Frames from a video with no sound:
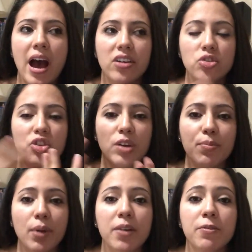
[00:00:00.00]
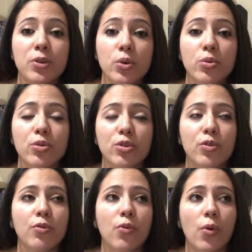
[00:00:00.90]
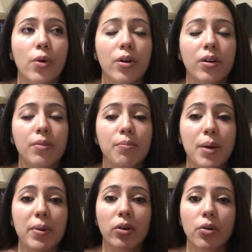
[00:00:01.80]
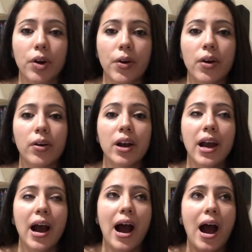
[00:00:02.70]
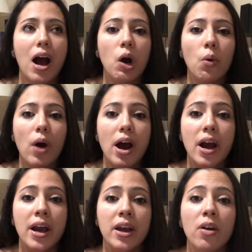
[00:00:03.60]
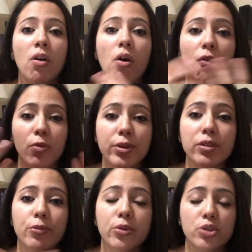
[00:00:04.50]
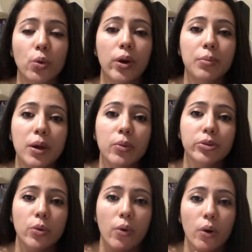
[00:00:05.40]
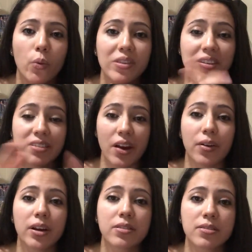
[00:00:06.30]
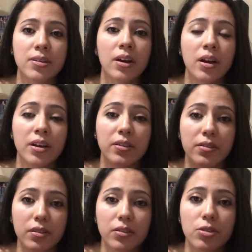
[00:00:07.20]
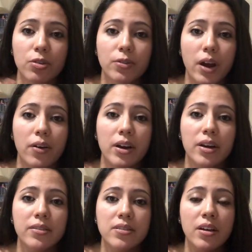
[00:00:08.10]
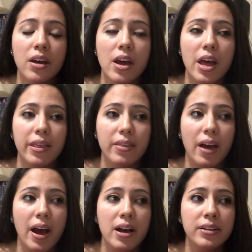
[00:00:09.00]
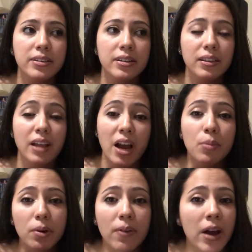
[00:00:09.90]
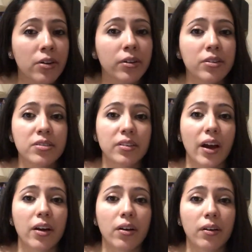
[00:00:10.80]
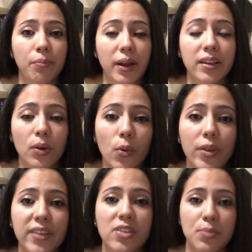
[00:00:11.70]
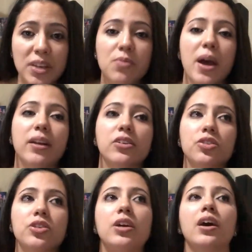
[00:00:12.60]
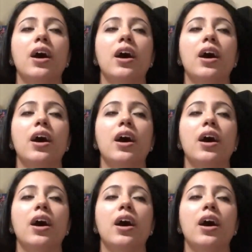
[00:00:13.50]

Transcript: has shaped my views for my medical career, how I hopefully in the future want to be able to work with these areas, these underserved areas that lack providers that are bilingual, that speak Spanish.